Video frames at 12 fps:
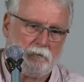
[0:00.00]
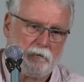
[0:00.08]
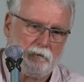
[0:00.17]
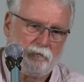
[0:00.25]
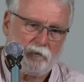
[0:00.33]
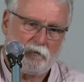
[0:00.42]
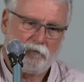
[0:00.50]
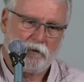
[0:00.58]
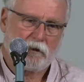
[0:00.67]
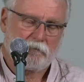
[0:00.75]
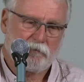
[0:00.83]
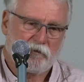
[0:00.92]
So every
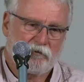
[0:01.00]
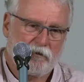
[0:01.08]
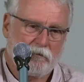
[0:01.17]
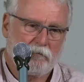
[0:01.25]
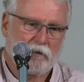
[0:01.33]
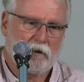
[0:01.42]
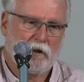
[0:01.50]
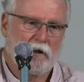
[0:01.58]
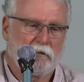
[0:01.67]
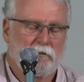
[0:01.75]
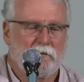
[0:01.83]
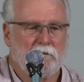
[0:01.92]
night my son would go
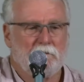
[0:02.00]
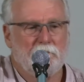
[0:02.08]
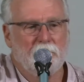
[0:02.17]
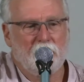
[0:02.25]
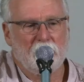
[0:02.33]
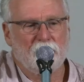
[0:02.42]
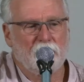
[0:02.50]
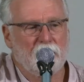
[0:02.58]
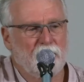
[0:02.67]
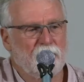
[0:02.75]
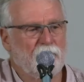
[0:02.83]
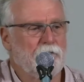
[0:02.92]
out. We'd never
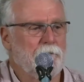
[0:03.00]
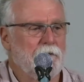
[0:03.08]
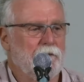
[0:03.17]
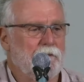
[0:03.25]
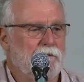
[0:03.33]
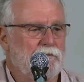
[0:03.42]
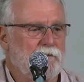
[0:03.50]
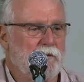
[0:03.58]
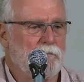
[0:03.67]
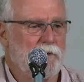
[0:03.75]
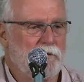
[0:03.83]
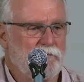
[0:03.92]
know if this would be the last
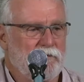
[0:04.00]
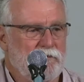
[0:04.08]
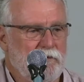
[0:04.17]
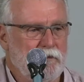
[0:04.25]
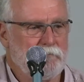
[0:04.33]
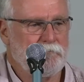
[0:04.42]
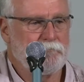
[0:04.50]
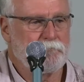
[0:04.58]
time we'd ever see him.